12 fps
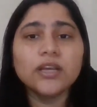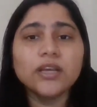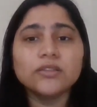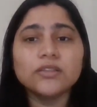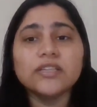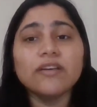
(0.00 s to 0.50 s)

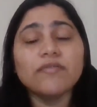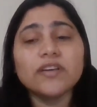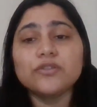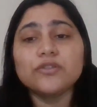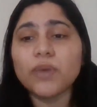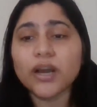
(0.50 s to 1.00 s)
So some
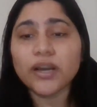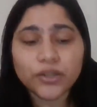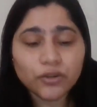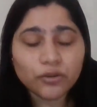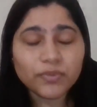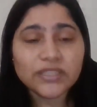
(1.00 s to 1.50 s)
ways to
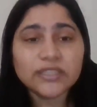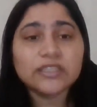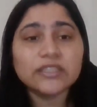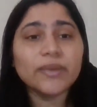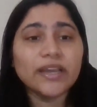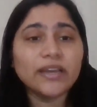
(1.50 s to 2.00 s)
market your
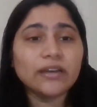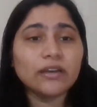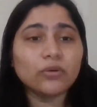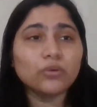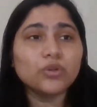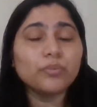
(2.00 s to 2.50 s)
business may
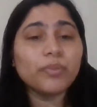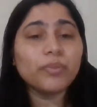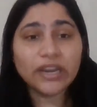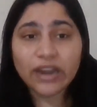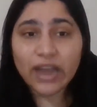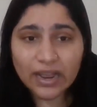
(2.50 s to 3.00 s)
include
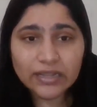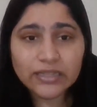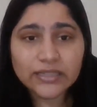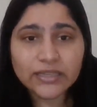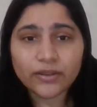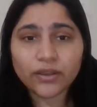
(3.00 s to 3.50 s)
paid
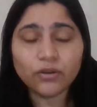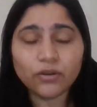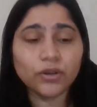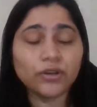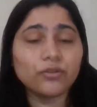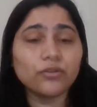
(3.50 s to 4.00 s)
ads.
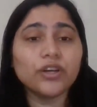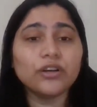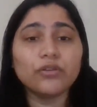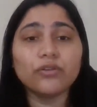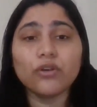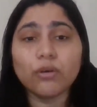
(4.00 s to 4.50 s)
It could
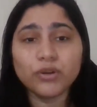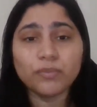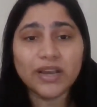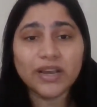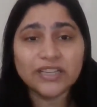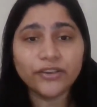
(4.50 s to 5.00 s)
include
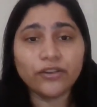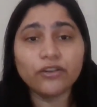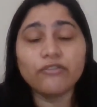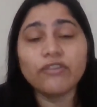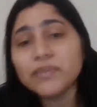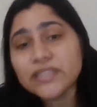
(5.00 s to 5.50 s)
optimizing
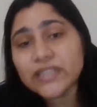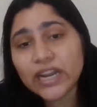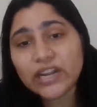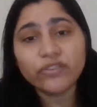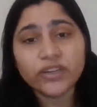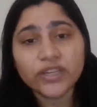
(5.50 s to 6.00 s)
your
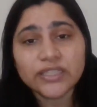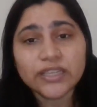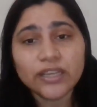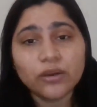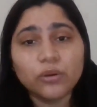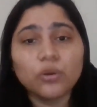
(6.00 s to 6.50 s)
website for
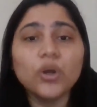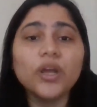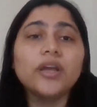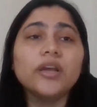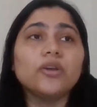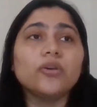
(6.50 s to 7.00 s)
SEO.
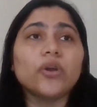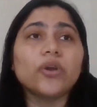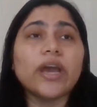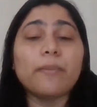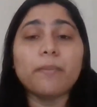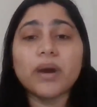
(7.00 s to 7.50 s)
You
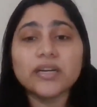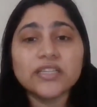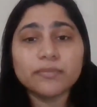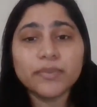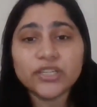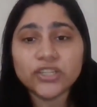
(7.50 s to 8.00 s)
can
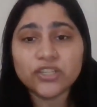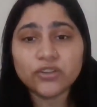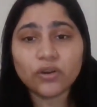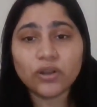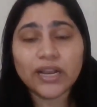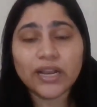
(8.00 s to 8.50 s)
participate in
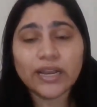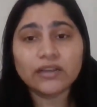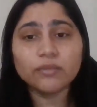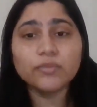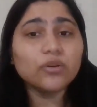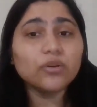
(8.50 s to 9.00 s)
the online
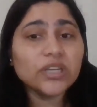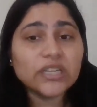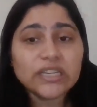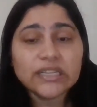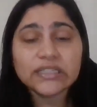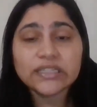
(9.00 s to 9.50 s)

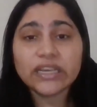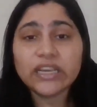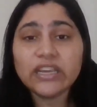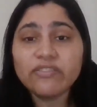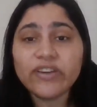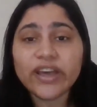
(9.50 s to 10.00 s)
communities,
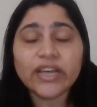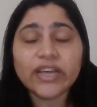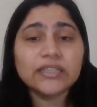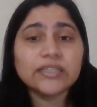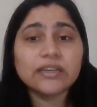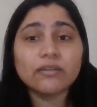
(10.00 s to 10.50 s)

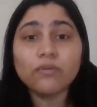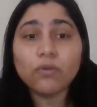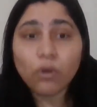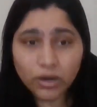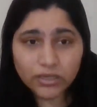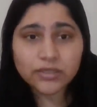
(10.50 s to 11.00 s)
events,
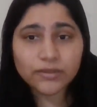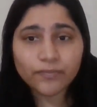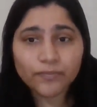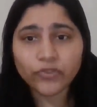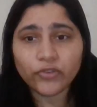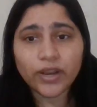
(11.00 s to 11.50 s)
awards,
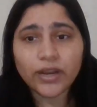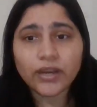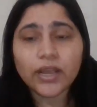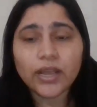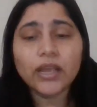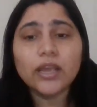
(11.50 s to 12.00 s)
right?
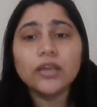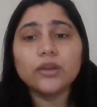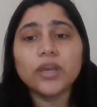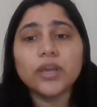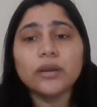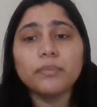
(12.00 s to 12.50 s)

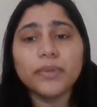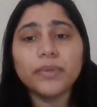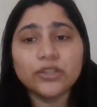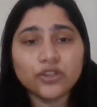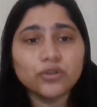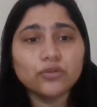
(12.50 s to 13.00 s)
You can
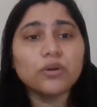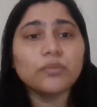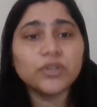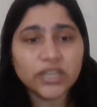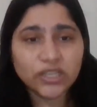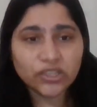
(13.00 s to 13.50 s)
pitch to a
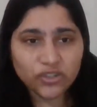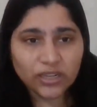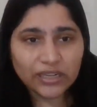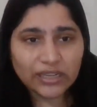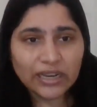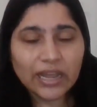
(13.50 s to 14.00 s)

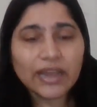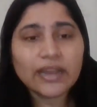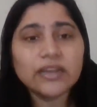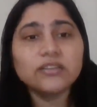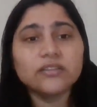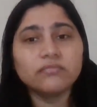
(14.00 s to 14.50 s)
potential
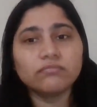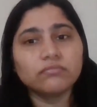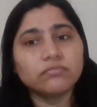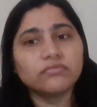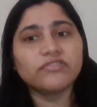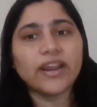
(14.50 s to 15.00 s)
client,
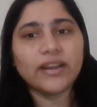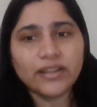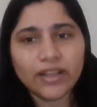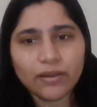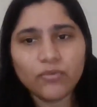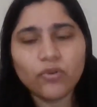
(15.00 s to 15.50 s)
find
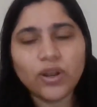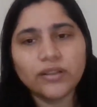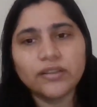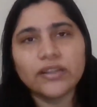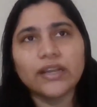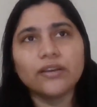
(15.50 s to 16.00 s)
them
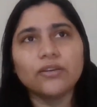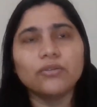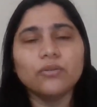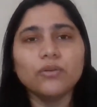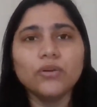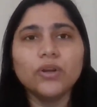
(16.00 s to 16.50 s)
rather than,
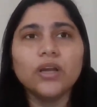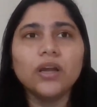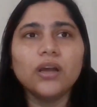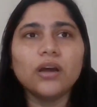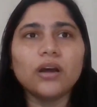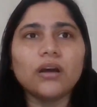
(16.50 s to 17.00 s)

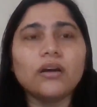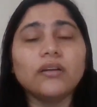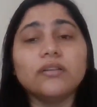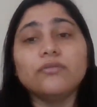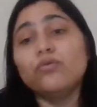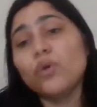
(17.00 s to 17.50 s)

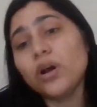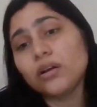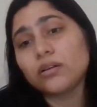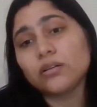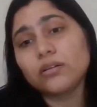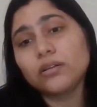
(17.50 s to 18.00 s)

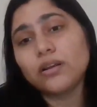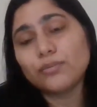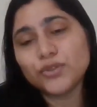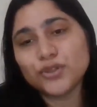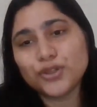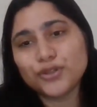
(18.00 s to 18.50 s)
work
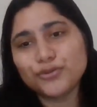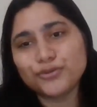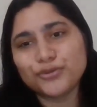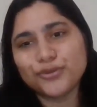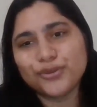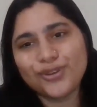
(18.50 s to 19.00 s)
come to
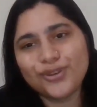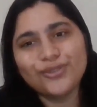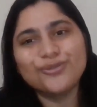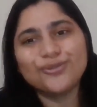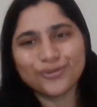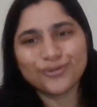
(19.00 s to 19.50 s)
you.
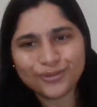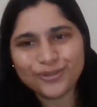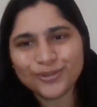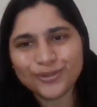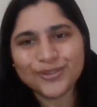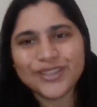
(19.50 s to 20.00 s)
You
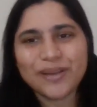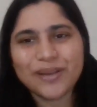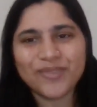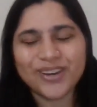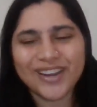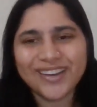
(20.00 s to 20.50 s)
go to them,
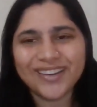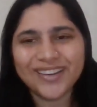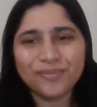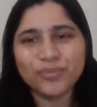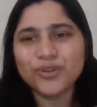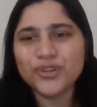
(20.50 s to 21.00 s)
right?
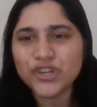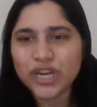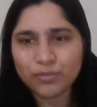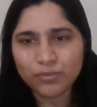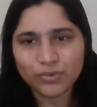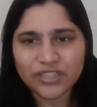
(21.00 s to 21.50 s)
Push
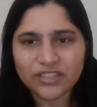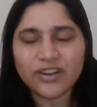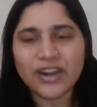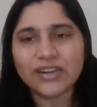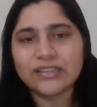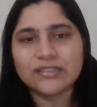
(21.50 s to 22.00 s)
and pull
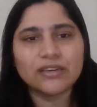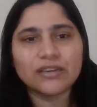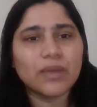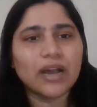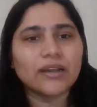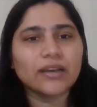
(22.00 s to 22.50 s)
strategy in
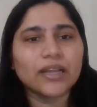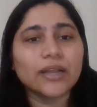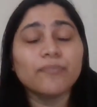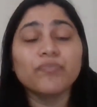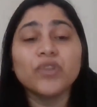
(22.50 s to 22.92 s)
marketing.